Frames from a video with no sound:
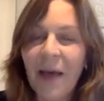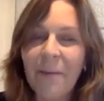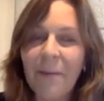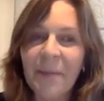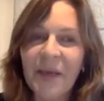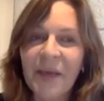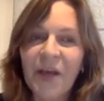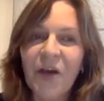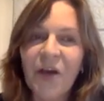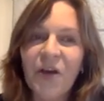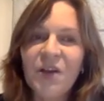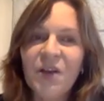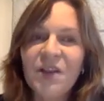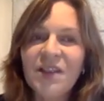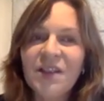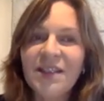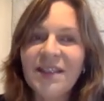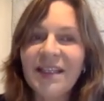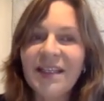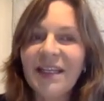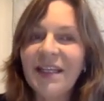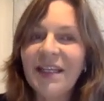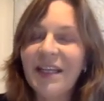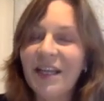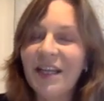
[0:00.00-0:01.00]
because
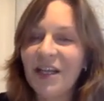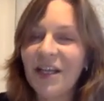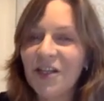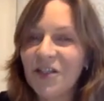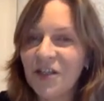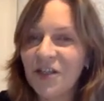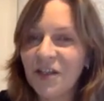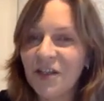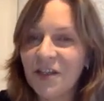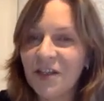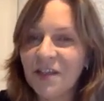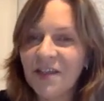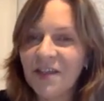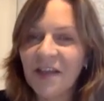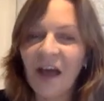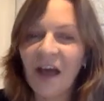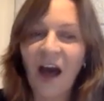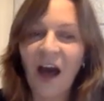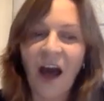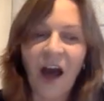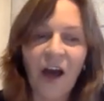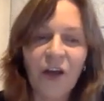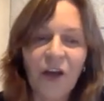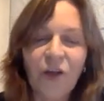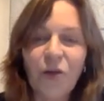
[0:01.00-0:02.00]
teenagers
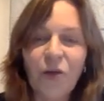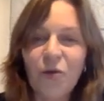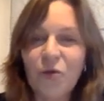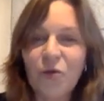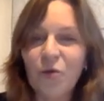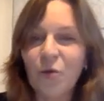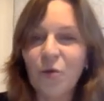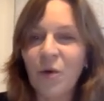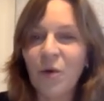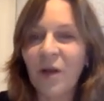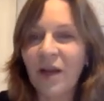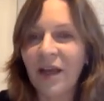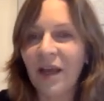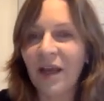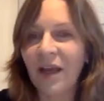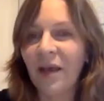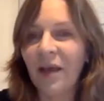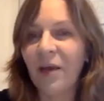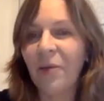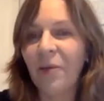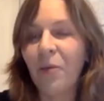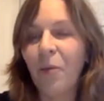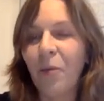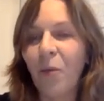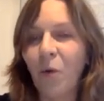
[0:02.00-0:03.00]
are
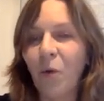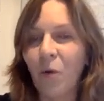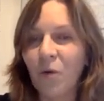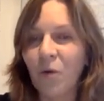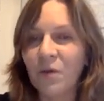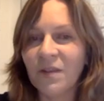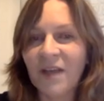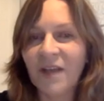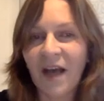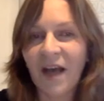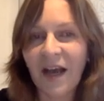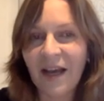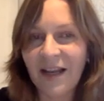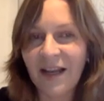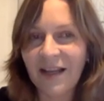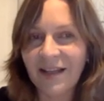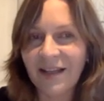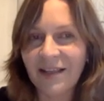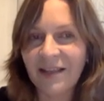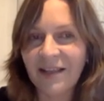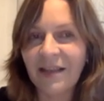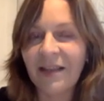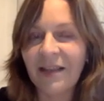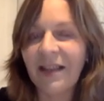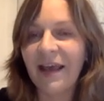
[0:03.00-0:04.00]
usually more silent.